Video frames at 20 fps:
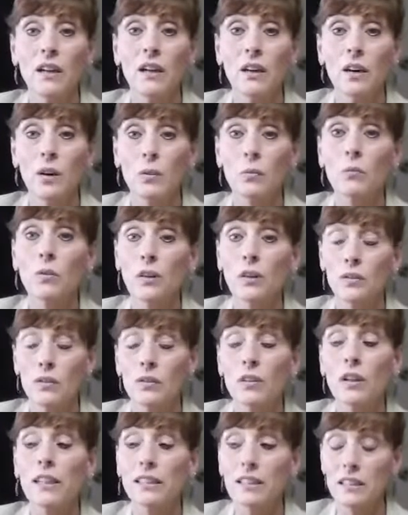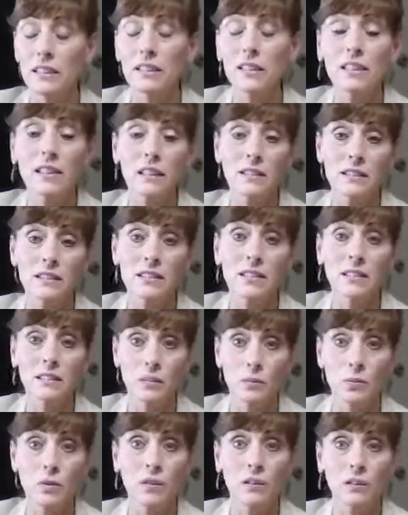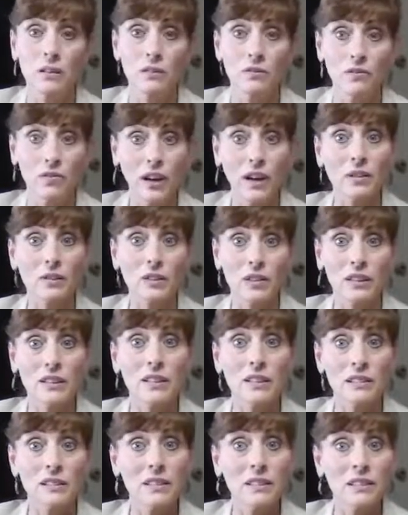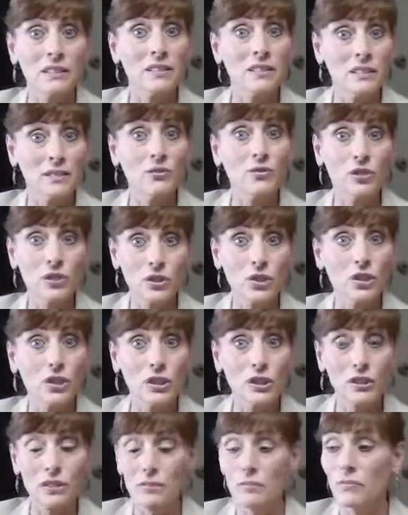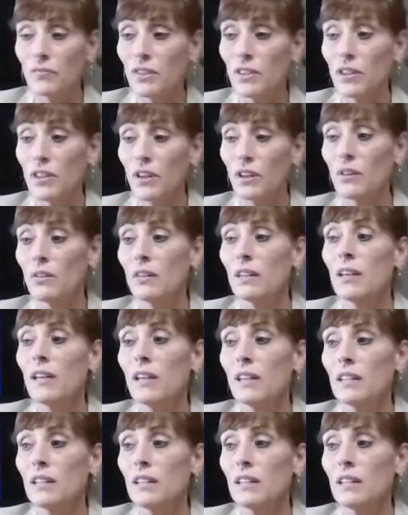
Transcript: are more likely to get sick with viral illness for sure, you know?